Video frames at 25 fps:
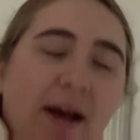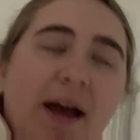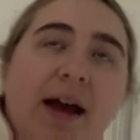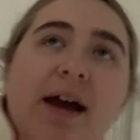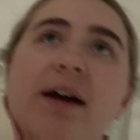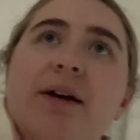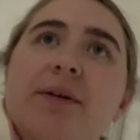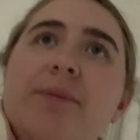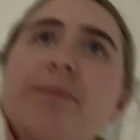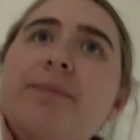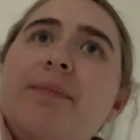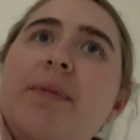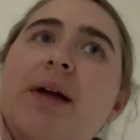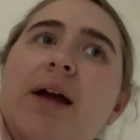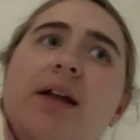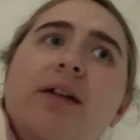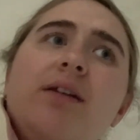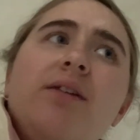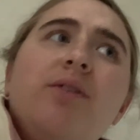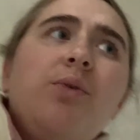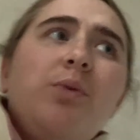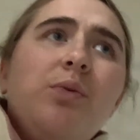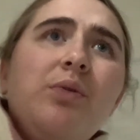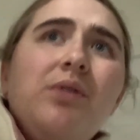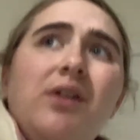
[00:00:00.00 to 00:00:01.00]

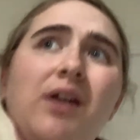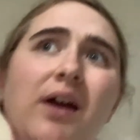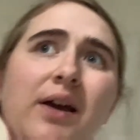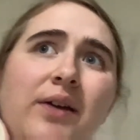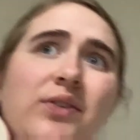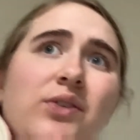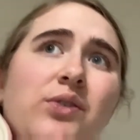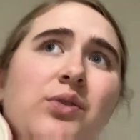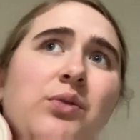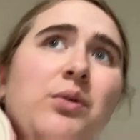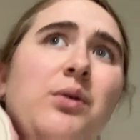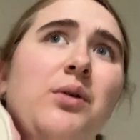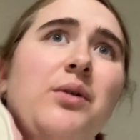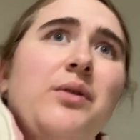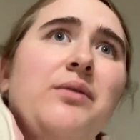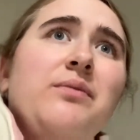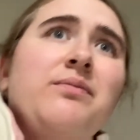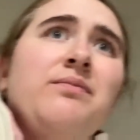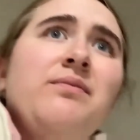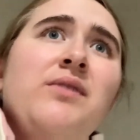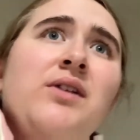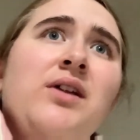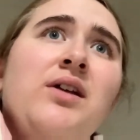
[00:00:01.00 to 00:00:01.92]
And all the lights are on.